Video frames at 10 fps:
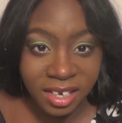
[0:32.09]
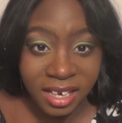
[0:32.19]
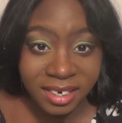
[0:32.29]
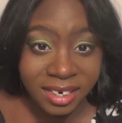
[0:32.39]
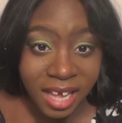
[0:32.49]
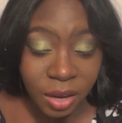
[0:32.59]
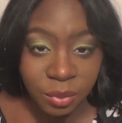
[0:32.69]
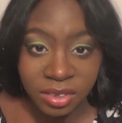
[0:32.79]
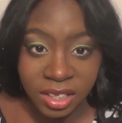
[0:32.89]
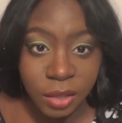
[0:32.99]
and I did not
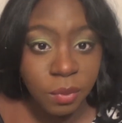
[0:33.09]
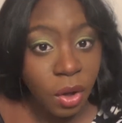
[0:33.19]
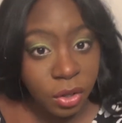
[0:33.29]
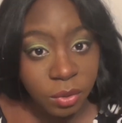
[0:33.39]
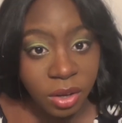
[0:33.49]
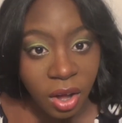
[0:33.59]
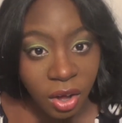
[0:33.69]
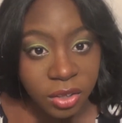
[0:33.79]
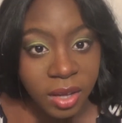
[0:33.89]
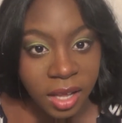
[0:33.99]
receive all
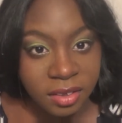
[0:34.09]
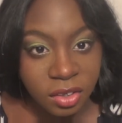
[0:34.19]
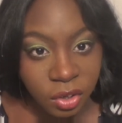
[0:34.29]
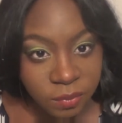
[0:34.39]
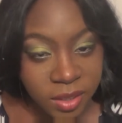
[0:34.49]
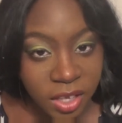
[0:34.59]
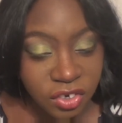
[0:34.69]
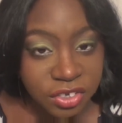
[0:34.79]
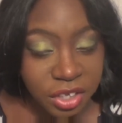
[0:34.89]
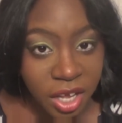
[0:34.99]
you guys'
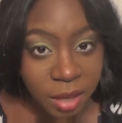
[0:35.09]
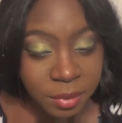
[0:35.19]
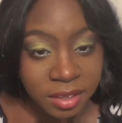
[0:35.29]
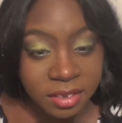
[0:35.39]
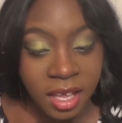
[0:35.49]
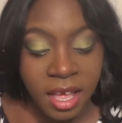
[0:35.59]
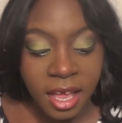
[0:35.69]
notifications and comments.